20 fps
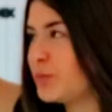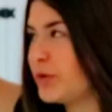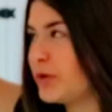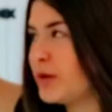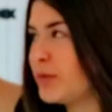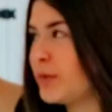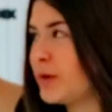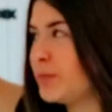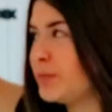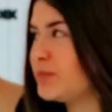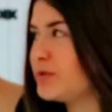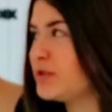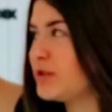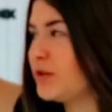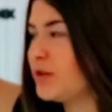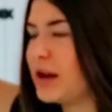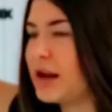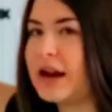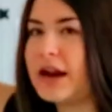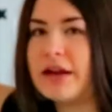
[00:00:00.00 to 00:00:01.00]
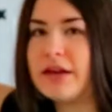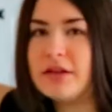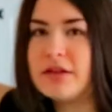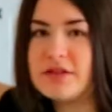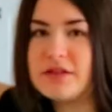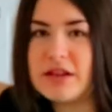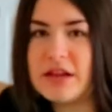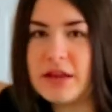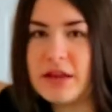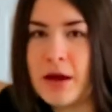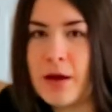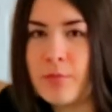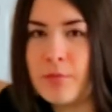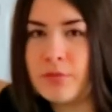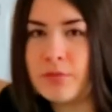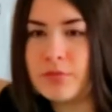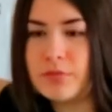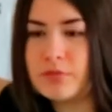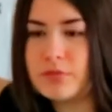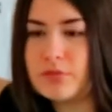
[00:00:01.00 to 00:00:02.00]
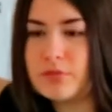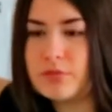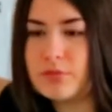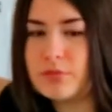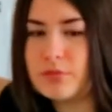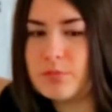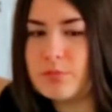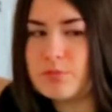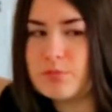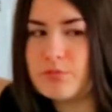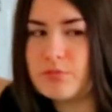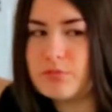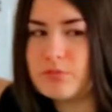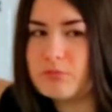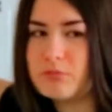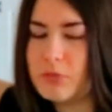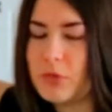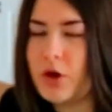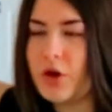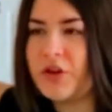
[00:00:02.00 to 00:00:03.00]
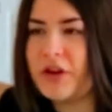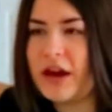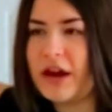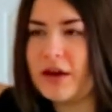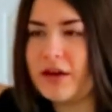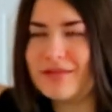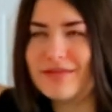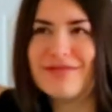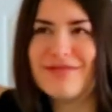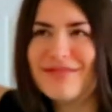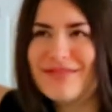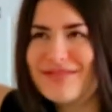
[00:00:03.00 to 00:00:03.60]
to put them up so that I could see them all day.